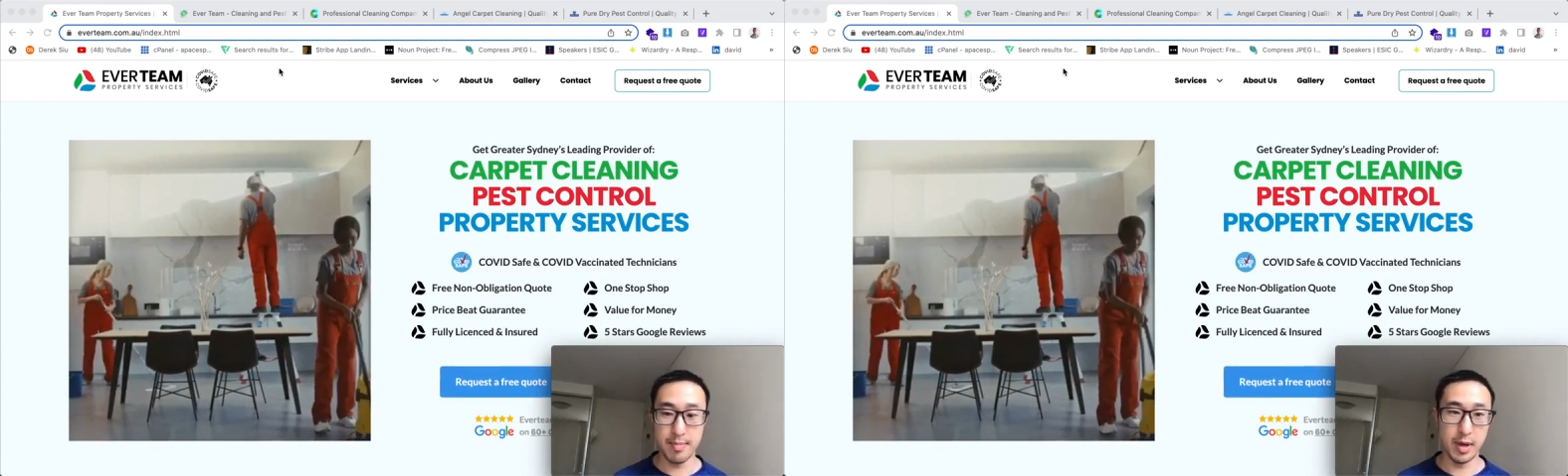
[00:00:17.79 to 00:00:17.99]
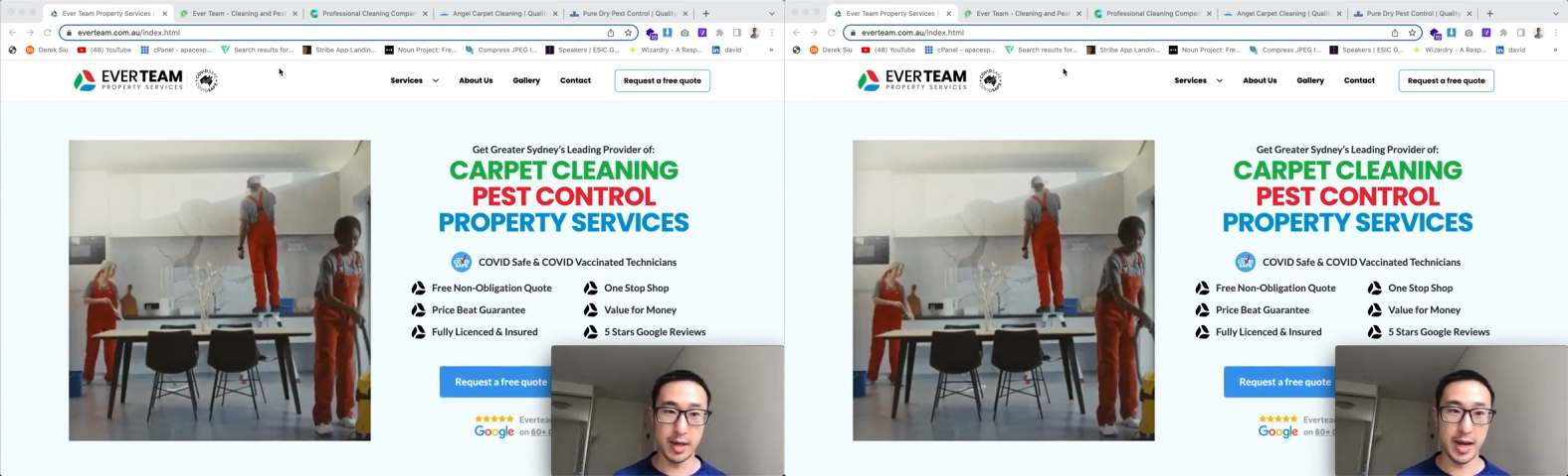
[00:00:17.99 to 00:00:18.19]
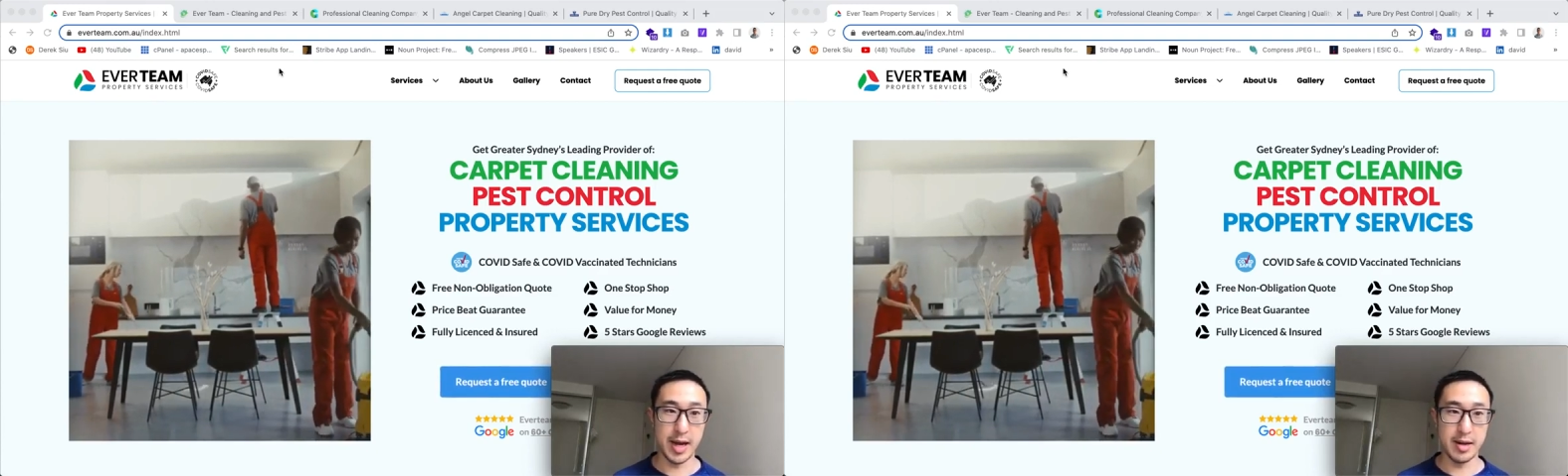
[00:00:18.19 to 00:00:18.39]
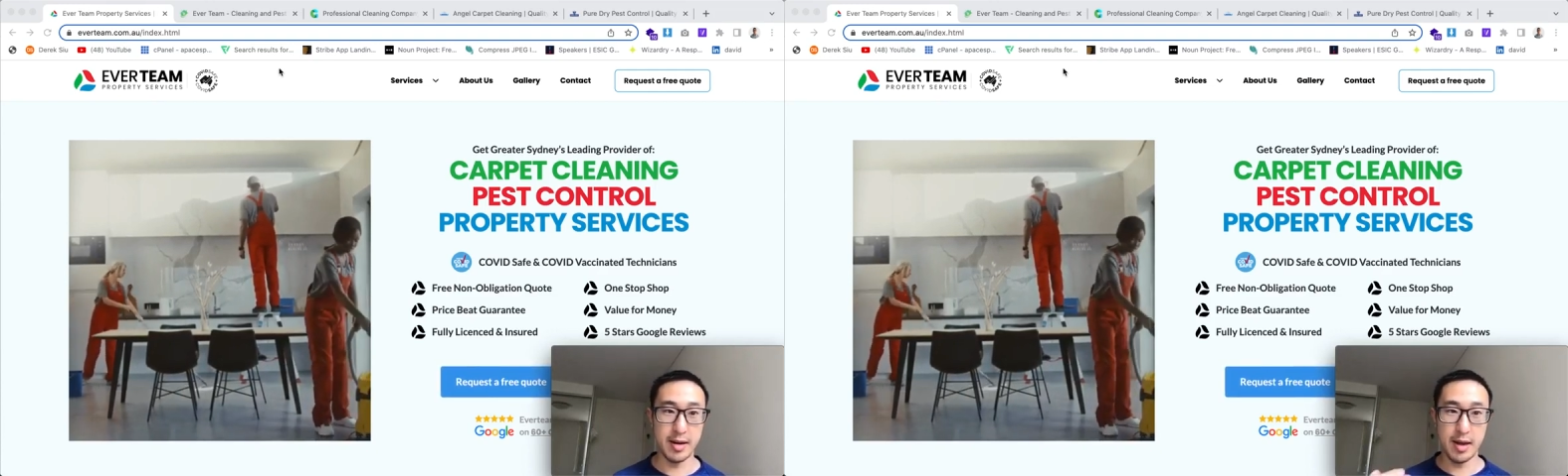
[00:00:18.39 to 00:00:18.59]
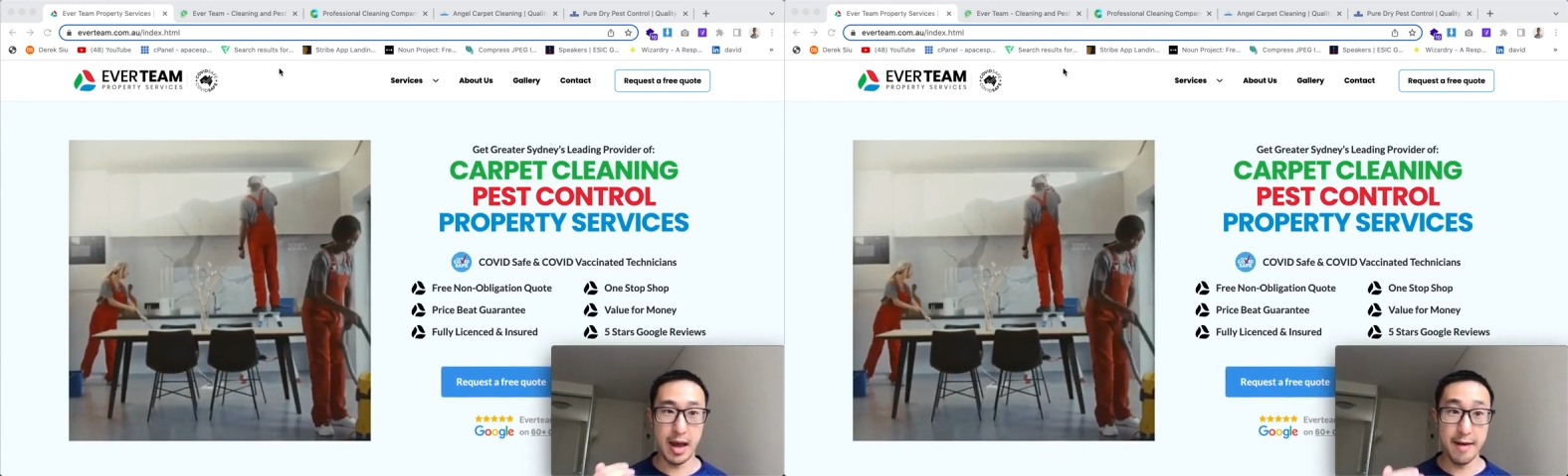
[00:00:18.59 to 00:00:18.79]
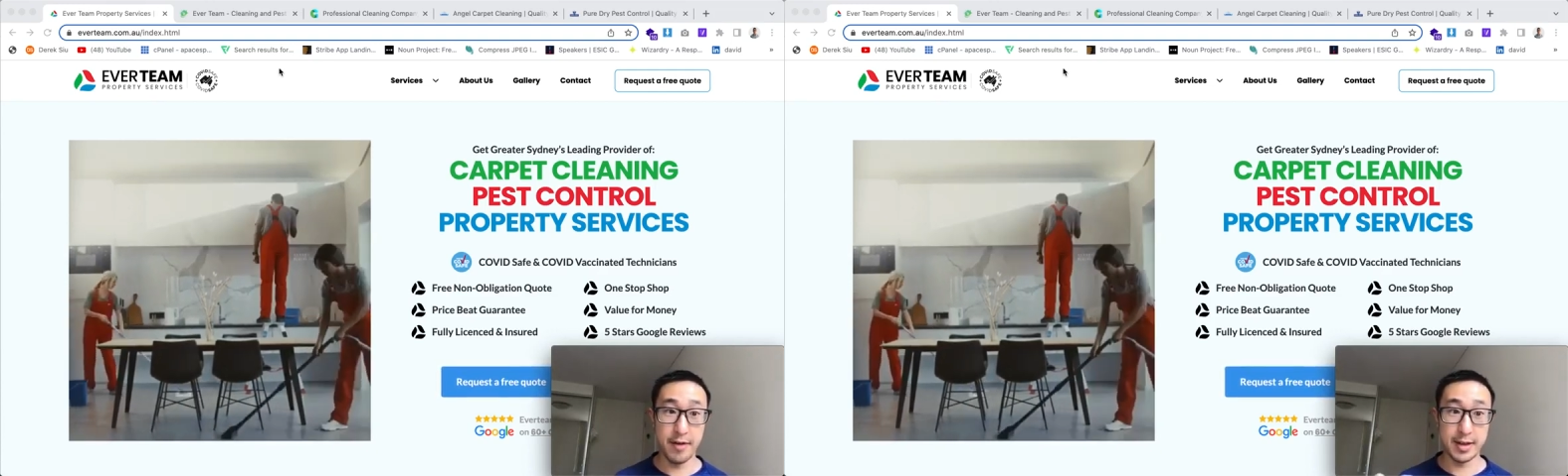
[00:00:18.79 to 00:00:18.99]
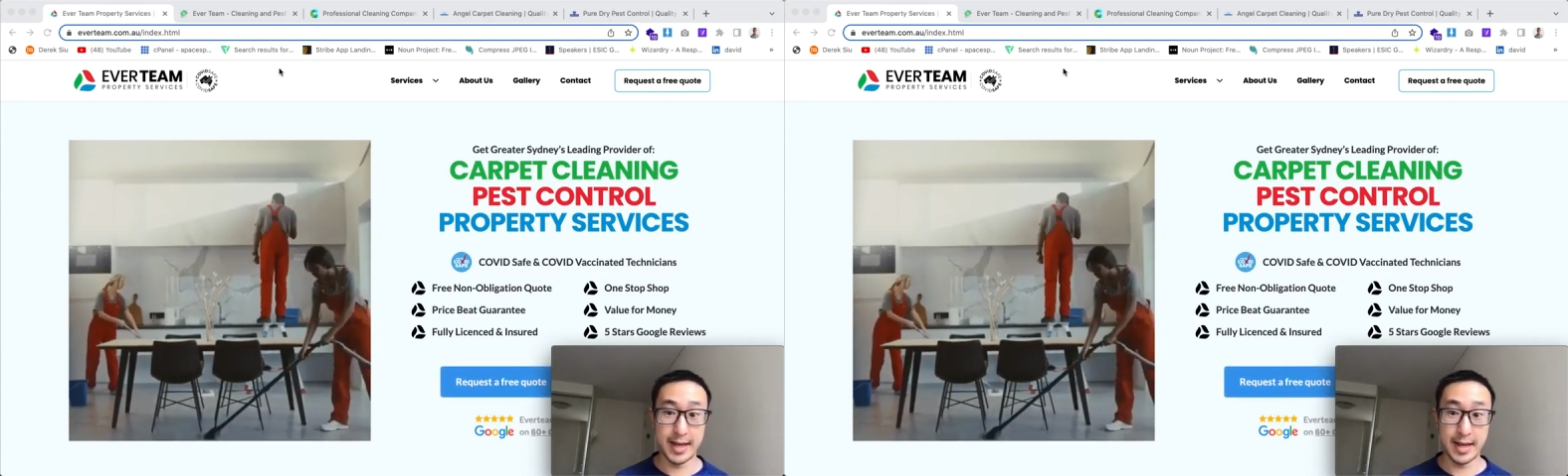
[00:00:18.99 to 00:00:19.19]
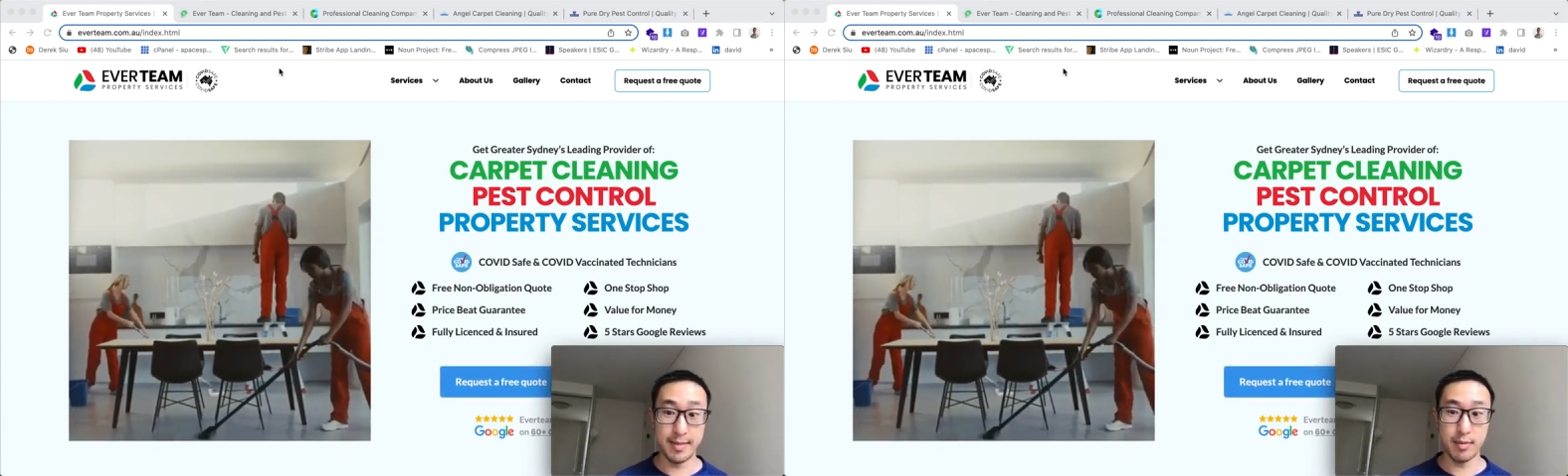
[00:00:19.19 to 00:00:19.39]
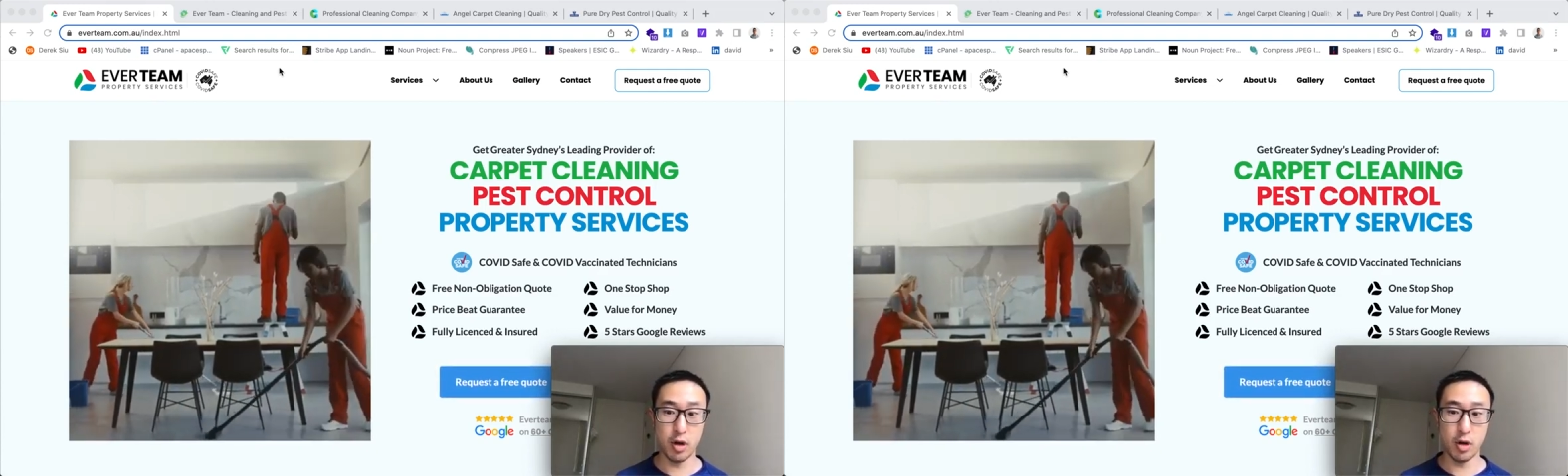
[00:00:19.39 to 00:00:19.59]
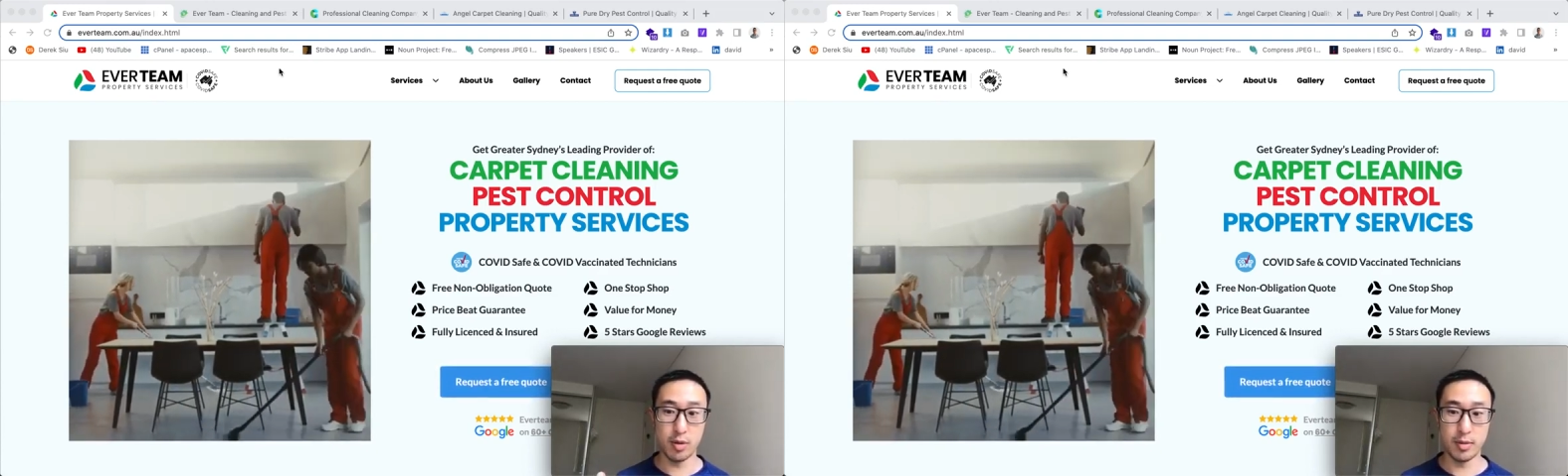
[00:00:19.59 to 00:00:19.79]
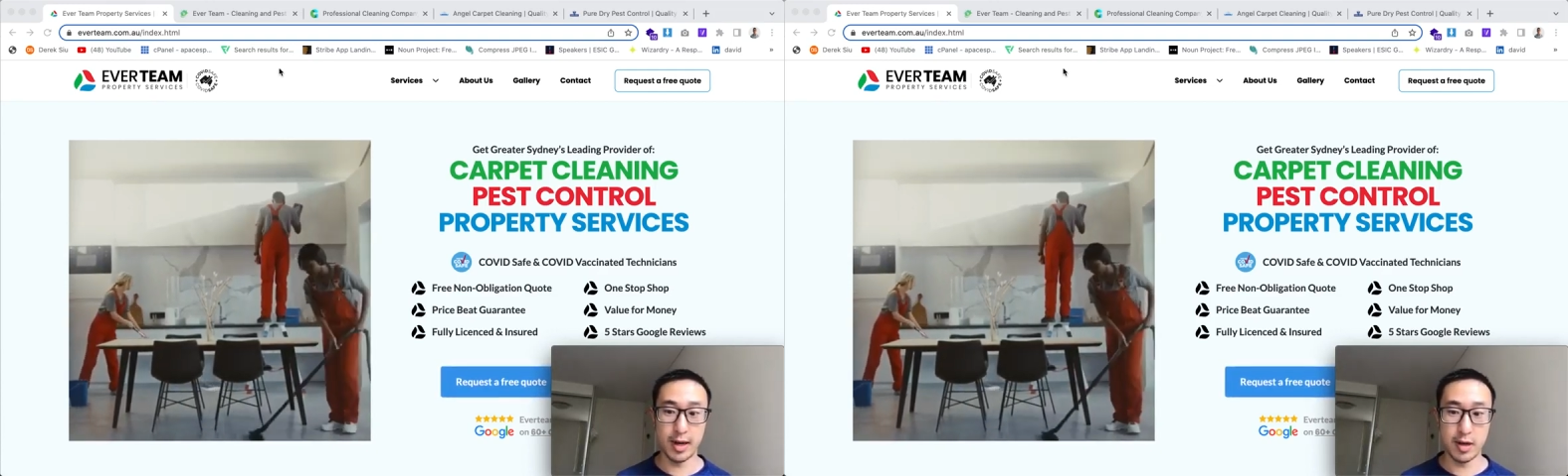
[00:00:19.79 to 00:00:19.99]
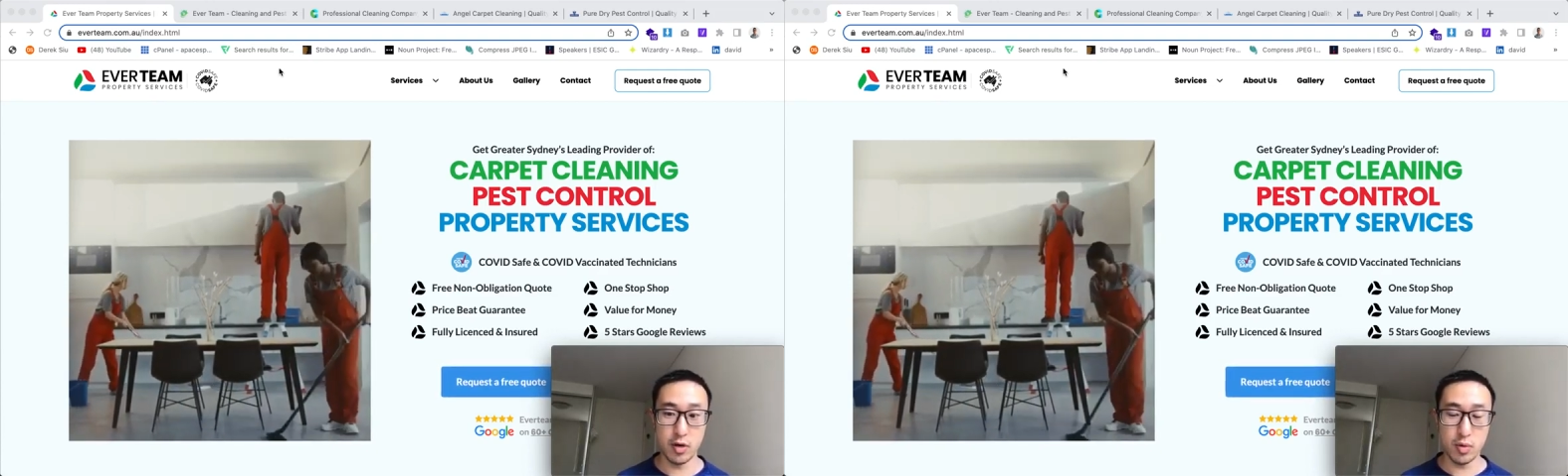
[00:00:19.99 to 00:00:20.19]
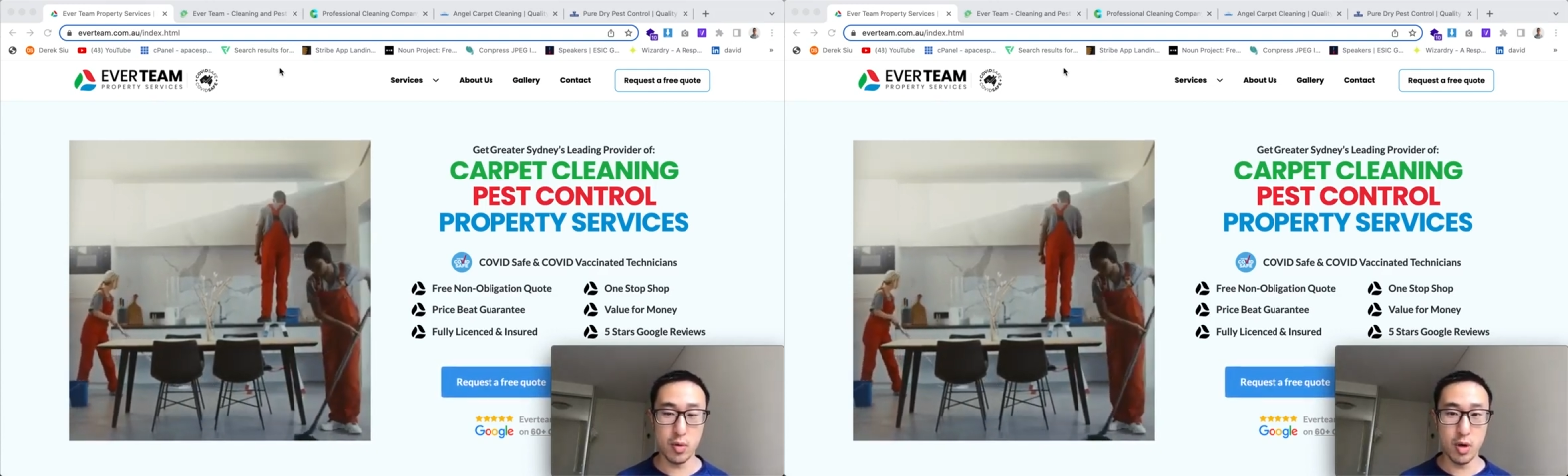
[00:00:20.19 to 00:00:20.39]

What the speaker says: Again, everteam.com.au.